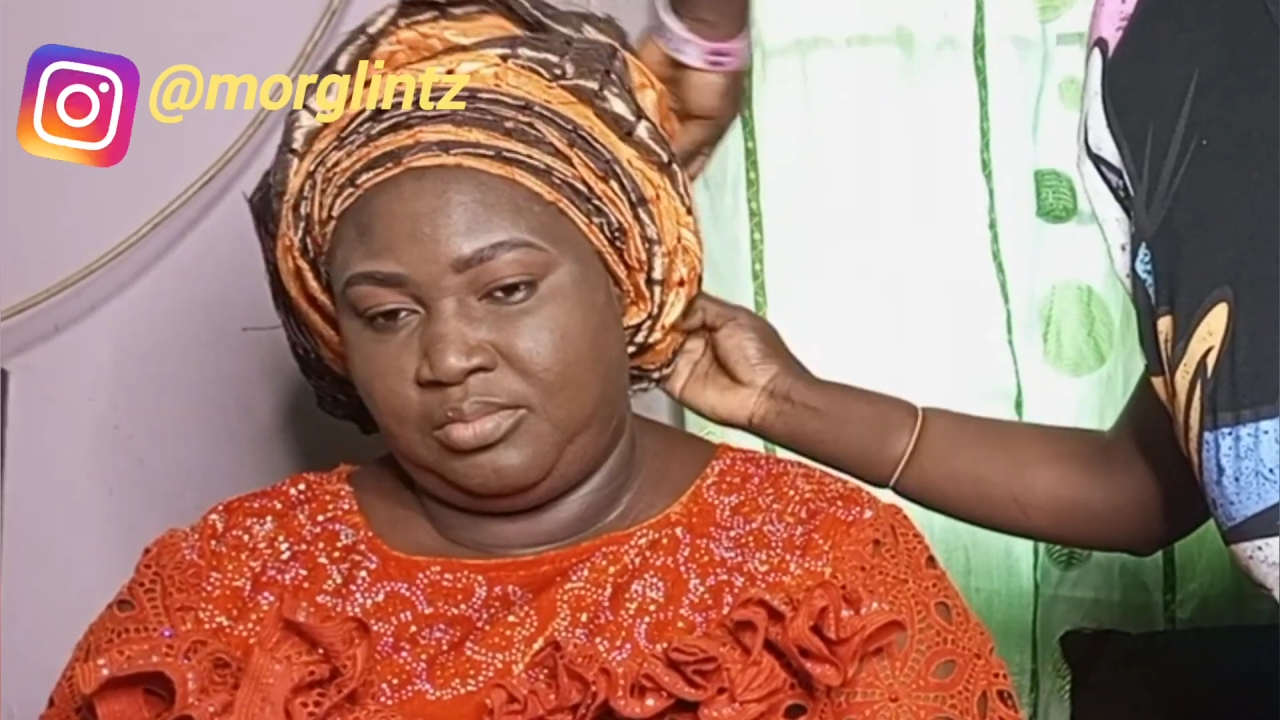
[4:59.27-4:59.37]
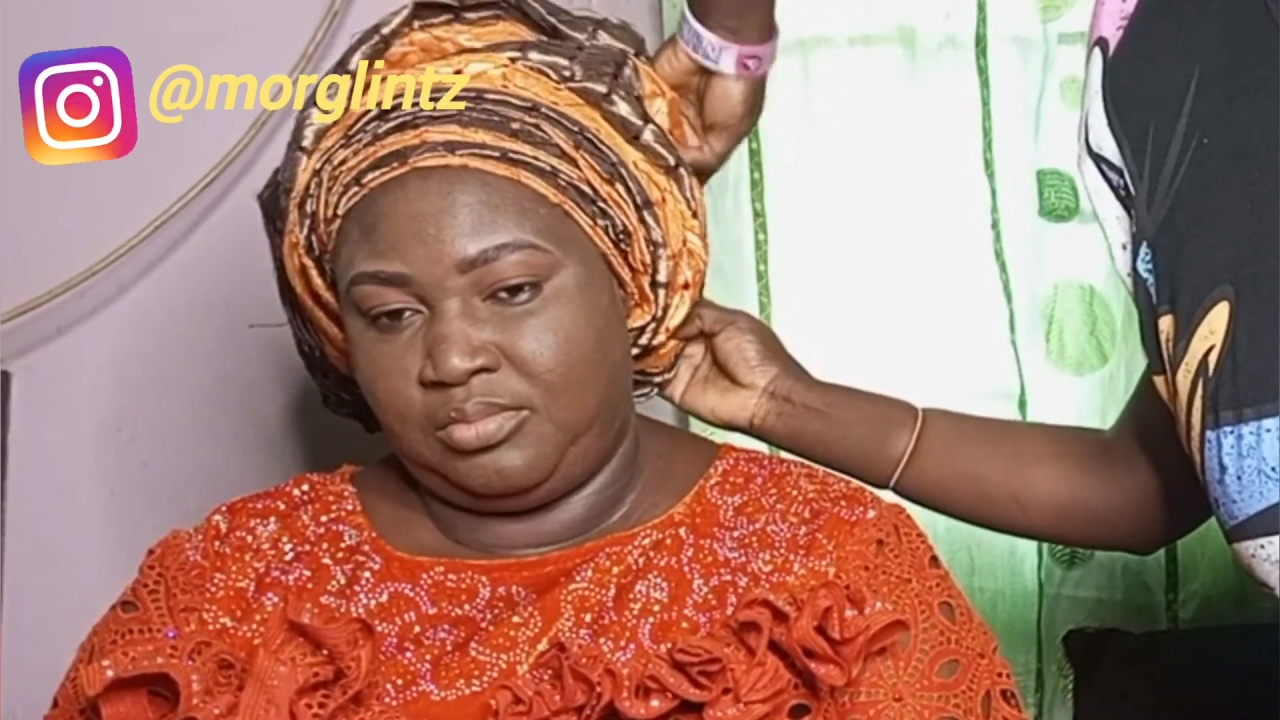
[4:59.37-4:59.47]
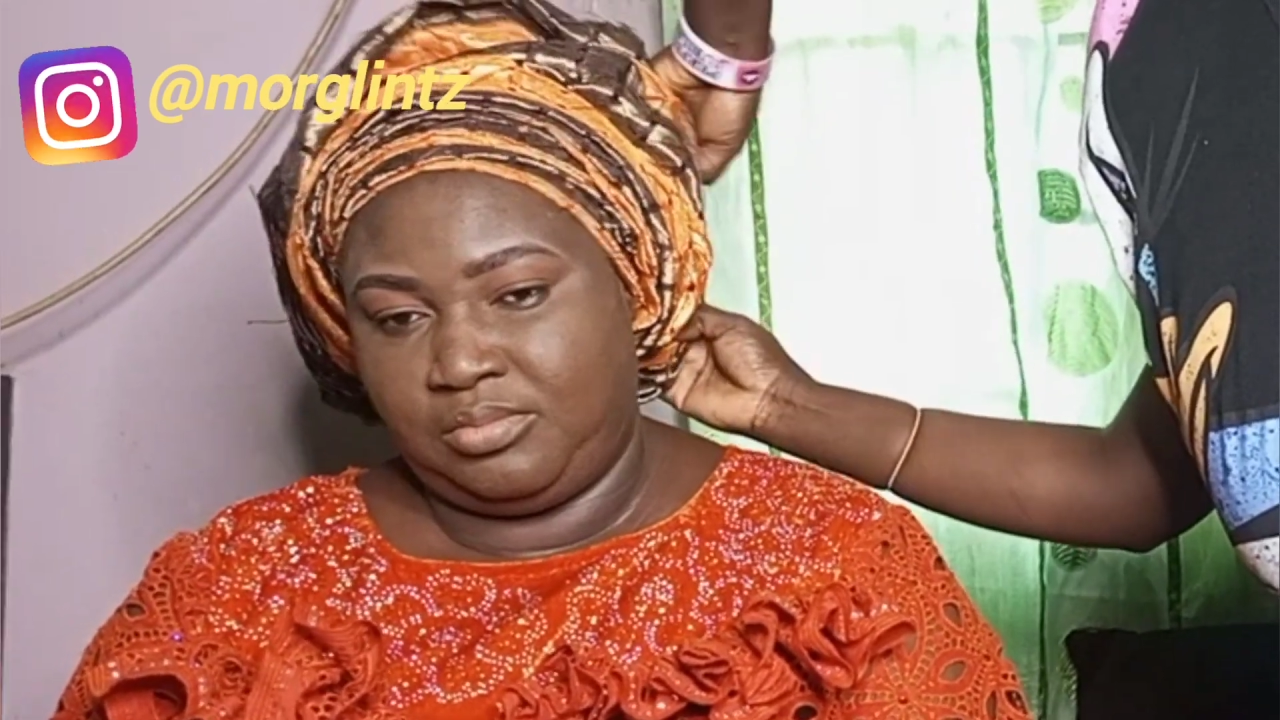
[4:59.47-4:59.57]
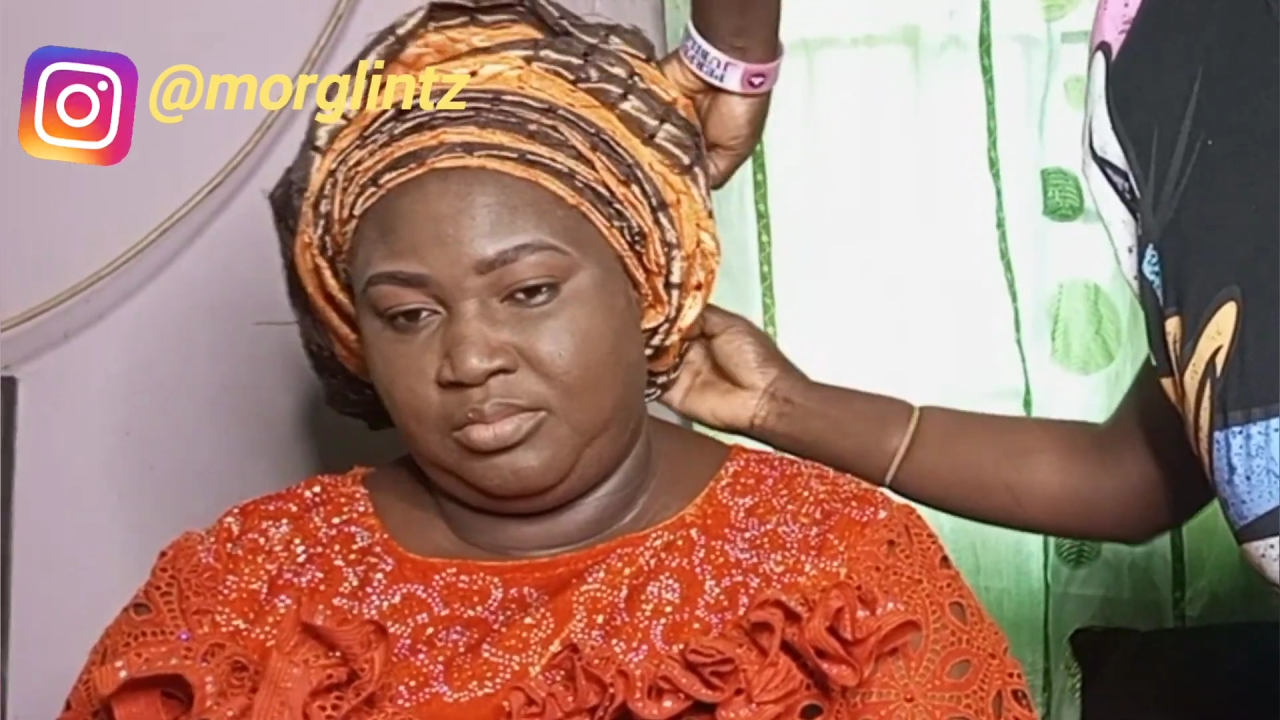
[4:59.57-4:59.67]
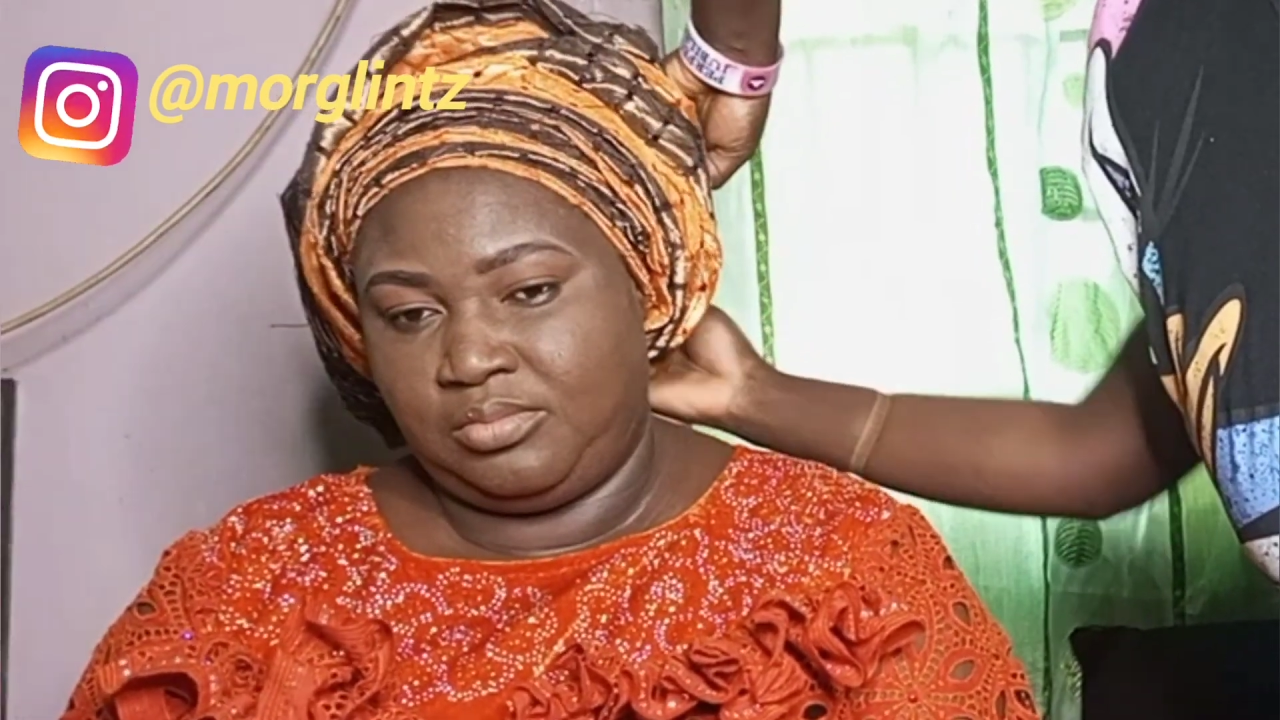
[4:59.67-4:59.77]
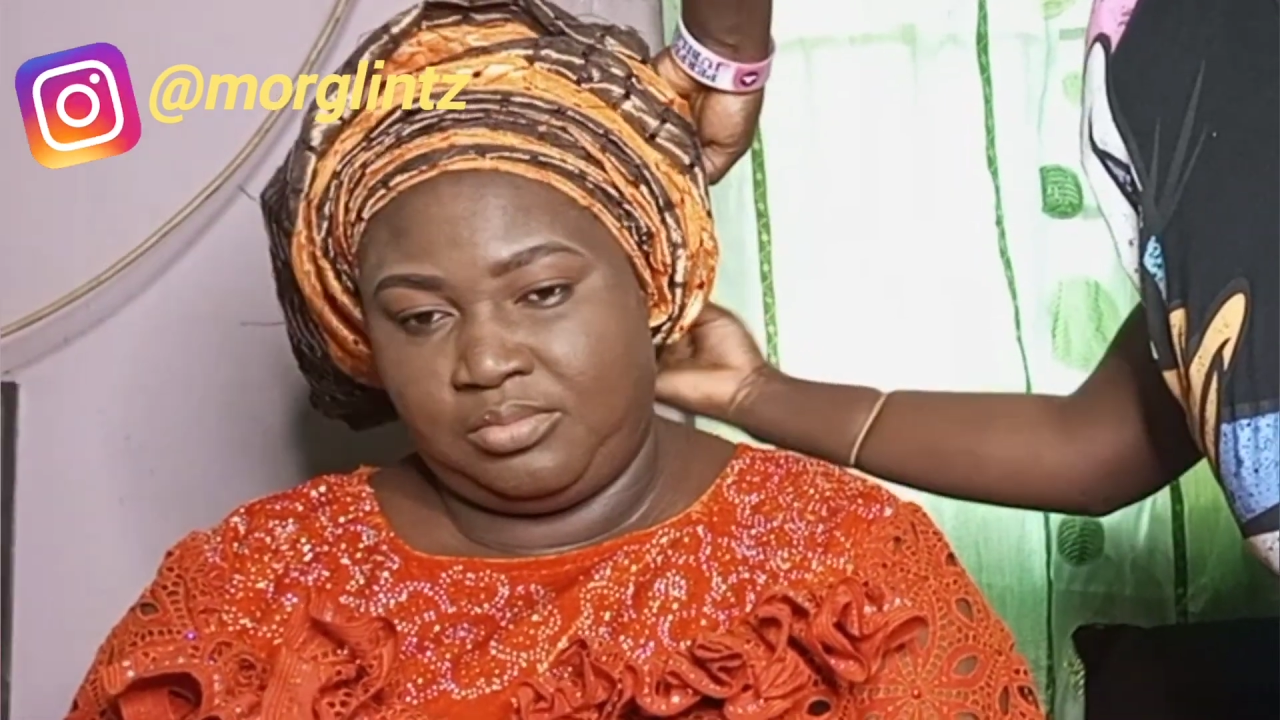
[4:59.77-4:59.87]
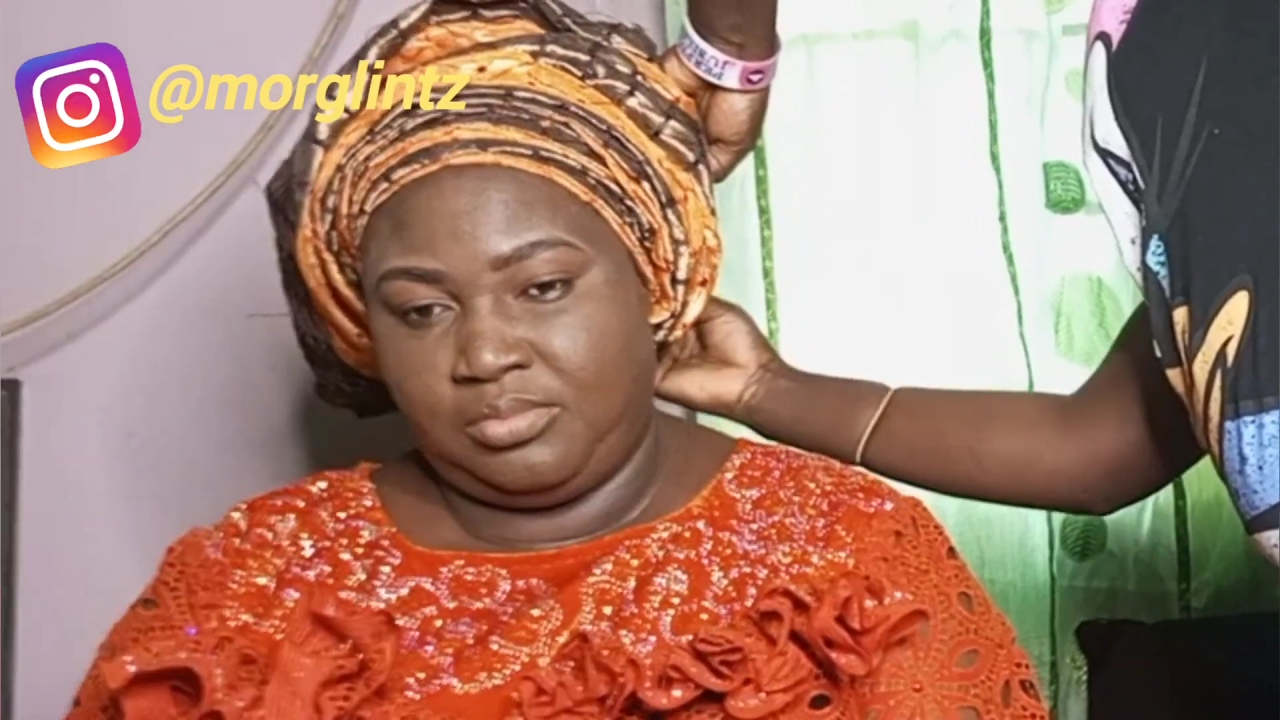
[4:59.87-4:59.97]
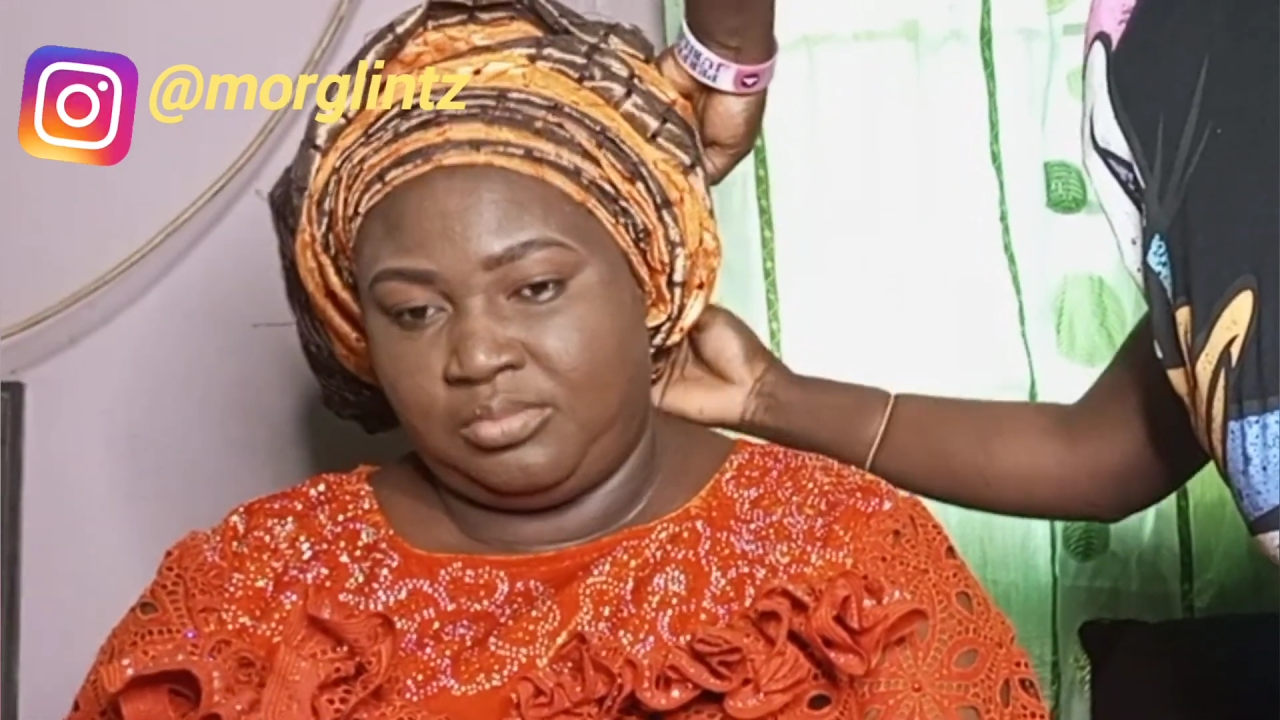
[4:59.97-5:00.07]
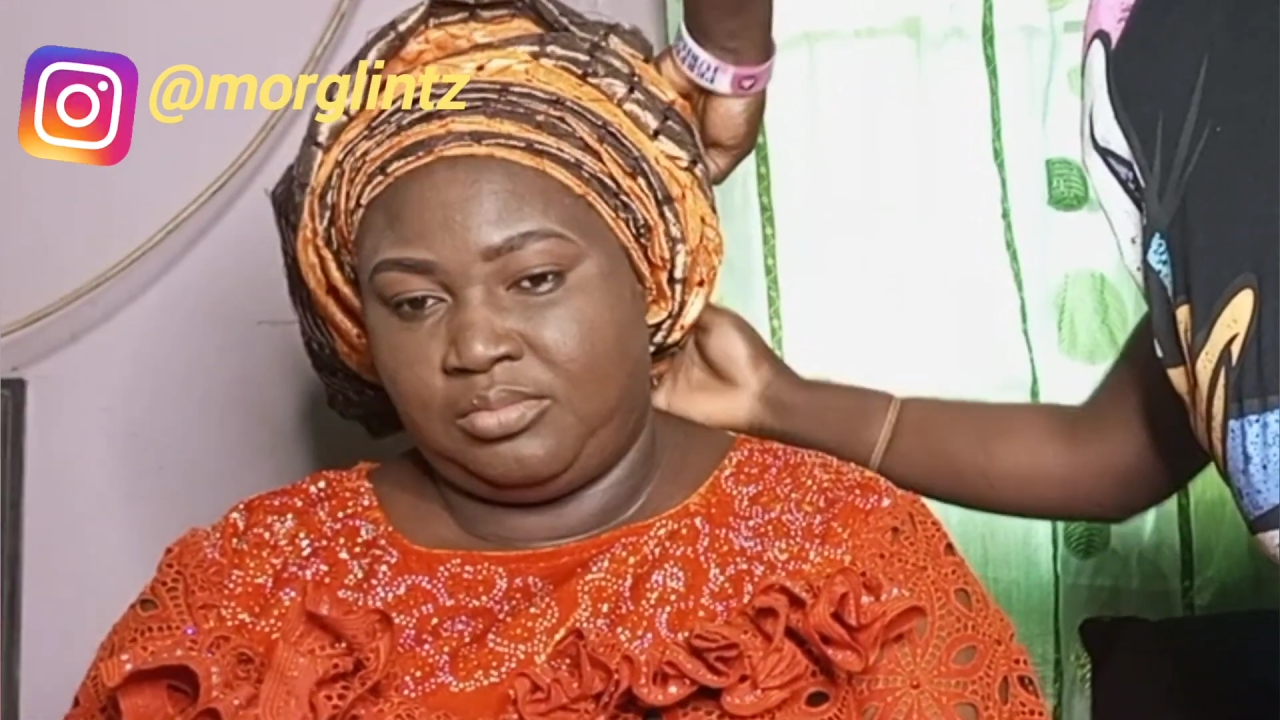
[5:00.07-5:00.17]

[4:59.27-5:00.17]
to the